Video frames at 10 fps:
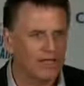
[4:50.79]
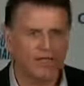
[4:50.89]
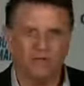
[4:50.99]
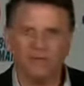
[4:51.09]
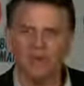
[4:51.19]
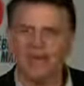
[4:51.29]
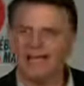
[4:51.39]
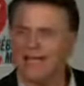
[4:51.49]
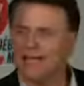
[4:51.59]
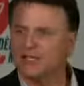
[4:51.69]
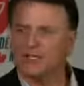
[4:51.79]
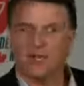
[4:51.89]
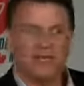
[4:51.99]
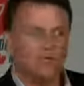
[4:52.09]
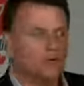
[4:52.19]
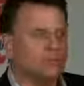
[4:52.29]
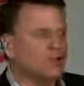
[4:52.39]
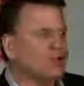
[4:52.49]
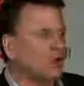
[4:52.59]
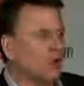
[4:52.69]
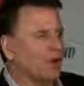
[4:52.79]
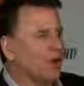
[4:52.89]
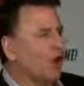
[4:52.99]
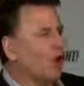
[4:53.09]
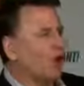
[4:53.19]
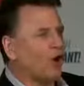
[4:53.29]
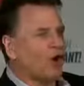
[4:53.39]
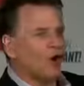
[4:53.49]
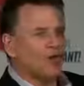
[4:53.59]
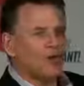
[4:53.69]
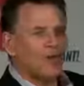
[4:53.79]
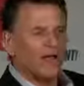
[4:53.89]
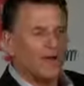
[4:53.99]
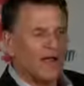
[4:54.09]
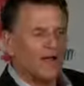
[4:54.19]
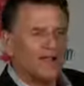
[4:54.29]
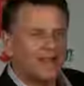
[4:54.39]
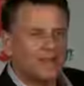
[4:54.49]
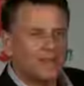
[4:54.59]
And you remember that? You had to do that loop to glory all the way around.